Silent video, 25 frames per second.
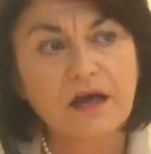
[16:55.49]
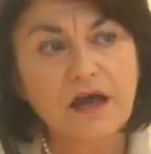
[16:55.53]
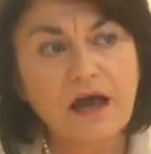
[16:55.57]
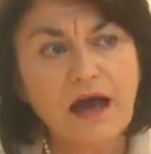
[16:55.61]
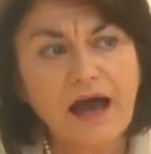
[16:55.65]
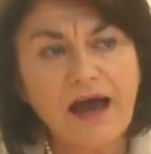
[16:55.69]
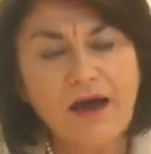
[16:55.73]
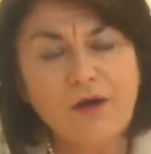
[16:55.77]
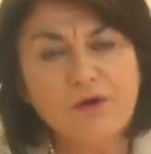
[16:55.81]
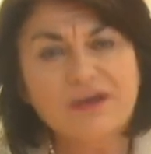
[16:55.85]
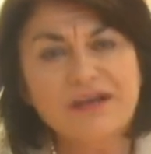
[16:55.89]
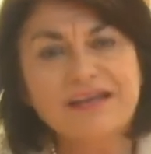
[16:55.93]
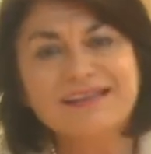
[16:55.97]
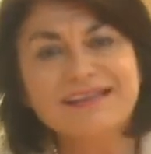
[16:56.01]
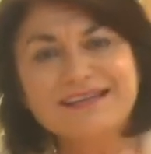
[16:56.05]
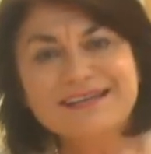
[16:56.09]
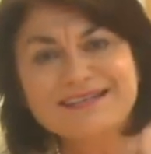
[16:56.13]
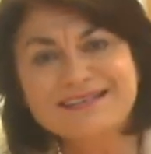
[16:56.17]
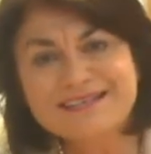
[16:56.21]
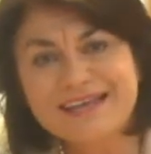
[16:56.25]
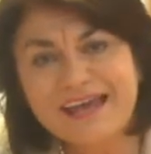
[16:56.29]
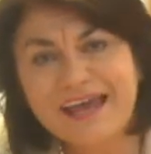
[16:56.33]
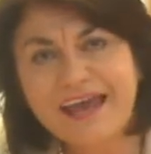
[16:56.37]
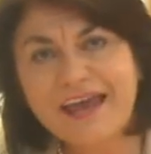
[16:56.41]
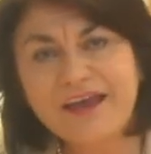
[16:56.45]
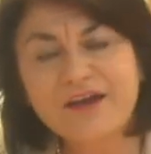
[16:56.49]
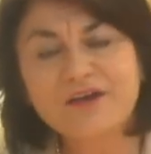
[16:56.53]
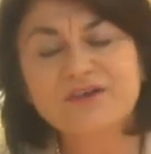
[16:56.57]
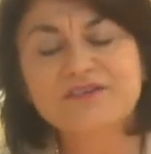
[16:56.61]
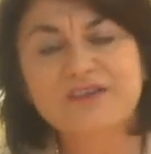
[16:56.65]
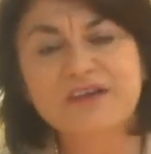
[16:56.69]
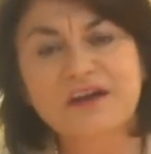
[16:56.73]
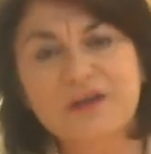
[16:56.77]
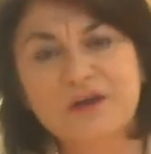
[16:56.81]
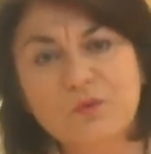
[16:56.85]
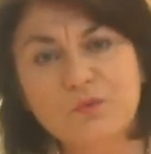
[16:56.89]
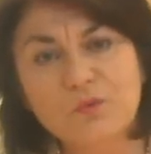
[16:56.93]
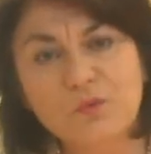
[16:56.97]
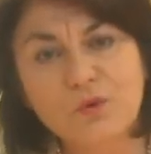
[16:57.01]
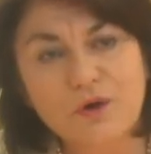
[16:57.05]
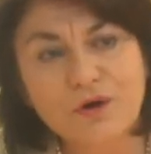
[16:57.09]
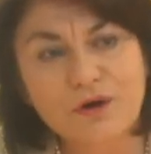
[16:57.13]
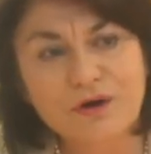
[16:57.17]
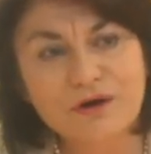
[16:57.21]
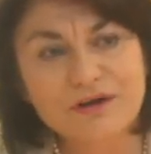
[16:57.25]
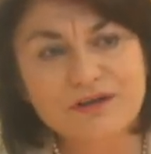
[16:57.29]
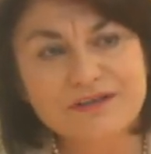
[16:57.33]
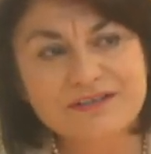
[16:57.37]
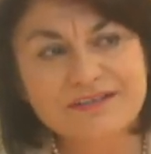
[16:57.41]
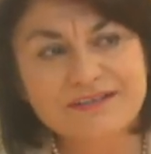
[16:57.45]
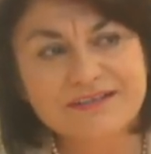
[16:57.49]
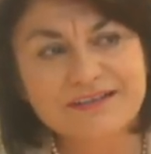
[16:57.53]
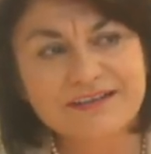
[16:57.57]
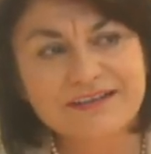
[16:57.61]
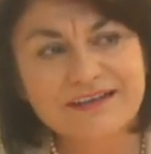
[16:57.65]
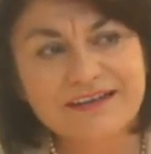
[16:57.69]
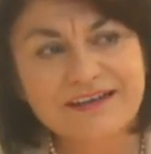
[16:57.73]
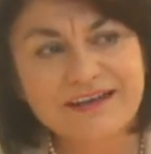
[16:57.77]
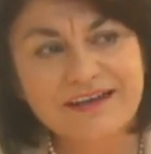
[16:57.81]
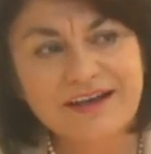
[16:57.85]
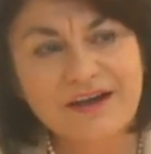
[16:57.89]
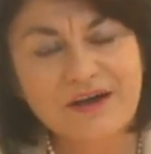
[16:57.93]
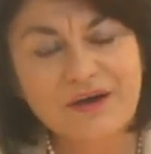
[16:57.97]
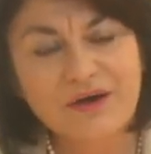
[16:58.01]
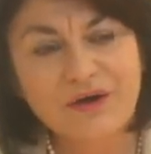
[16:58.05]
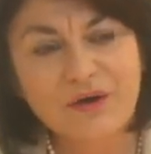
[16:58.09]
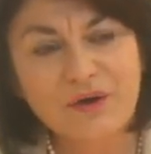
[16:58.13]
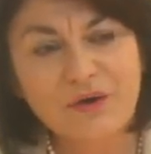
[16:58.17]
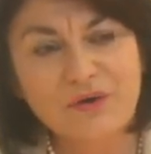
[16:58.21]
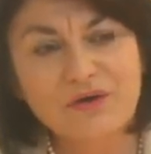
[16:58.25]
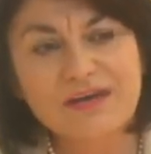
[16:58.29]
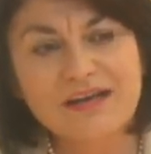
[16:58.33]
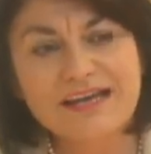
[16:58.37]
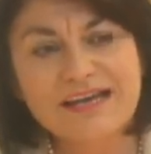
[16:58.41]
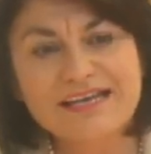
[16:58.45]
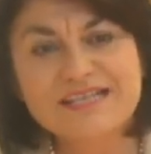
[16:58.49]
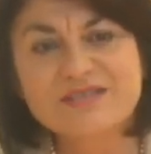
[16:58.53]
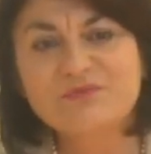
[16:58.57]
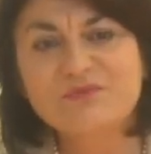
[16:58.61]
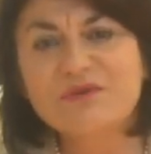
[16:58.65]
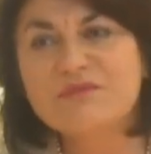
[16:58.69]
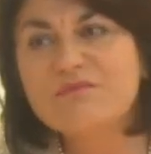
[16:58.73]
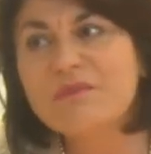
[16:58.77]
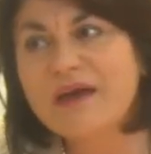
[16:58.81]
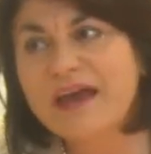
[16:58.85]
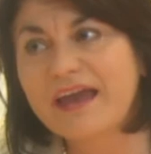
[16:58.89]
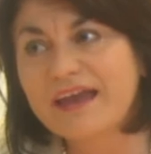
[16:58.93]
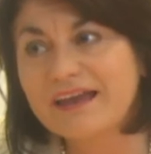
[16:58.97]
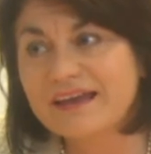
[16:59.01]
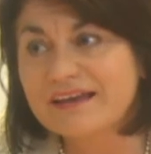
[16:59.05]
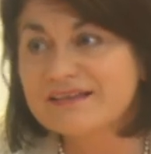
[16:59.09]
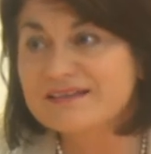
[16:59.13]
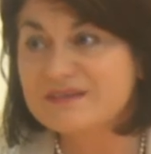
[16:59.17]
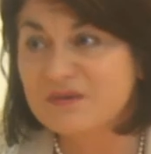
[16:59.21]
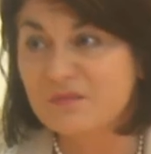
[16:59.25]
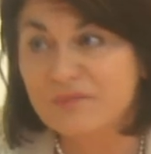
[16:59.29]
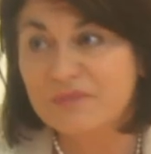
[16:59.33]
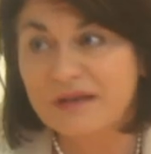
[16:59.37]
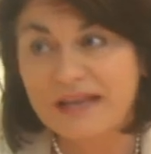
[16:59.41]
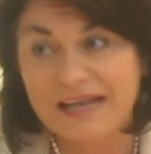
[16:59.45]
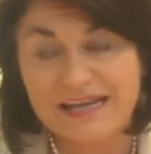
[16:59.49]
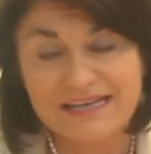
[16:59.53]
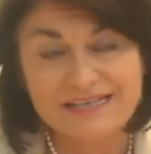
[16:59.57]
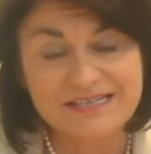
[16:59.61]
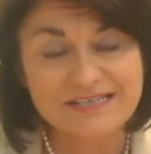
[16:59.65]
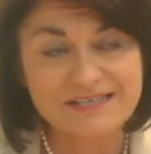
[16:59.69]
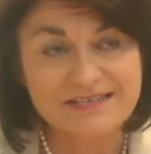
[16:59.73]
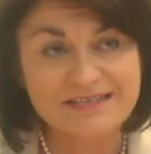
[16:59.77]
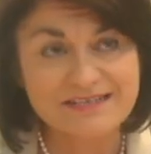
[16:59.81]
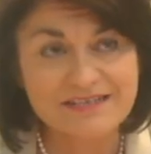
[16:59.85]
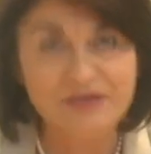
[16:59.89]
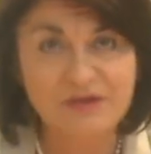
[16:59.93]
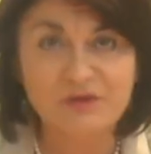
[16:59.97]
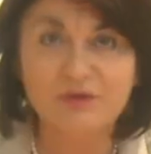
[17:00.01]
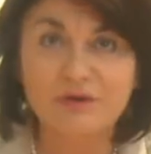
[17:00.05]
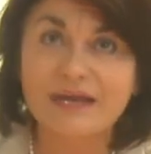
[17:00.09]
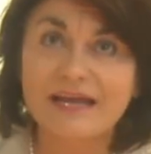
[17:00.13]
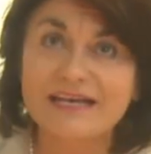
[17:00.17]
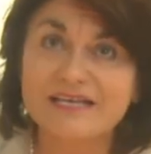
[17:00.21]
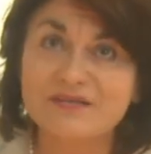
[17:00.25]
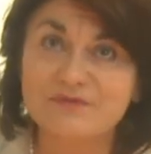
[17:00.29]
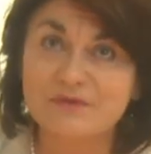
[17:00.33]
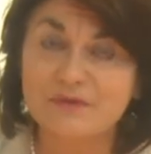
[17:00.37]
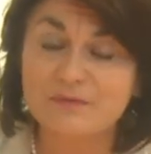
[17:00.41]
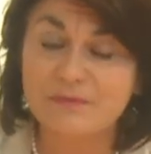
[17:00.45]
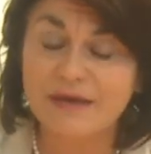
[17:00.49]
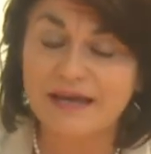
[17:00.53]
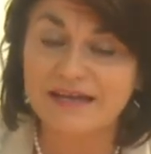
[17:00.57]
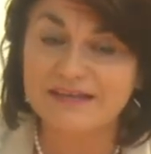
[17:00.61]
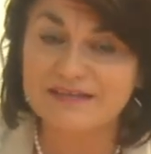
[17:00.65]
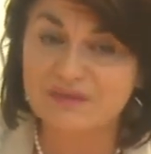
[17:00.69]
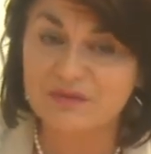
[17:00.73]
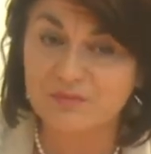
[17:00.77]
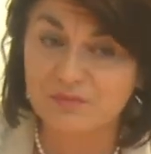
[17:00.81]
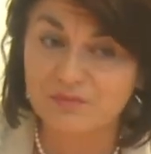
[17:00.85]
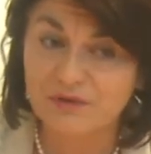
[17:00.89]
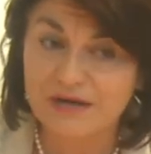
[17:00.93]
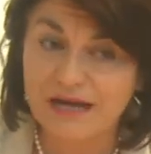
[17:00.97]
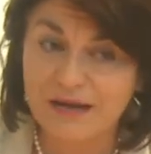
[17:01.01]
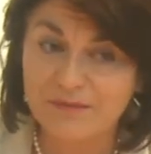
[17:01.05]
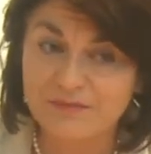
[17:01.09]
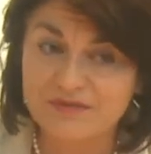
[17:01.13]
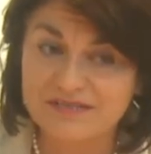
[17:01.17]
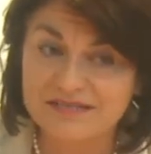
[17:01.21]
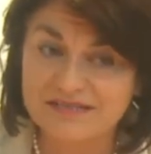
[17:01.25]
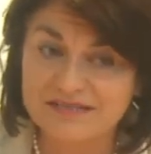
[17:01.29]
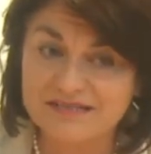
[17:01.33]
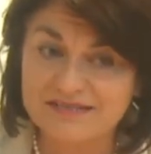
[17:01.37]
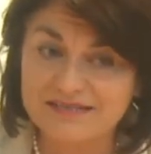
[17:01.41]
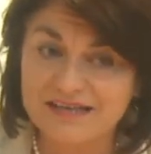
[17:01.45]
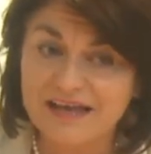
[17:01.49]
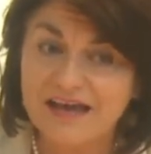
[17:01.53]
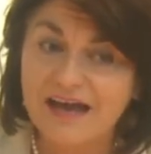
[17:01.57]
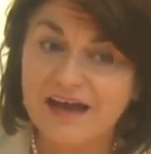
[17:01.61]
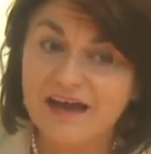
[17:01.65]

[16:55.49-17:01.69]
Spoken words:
how can they take us on a word unless we make some pledges, unless we make some promises?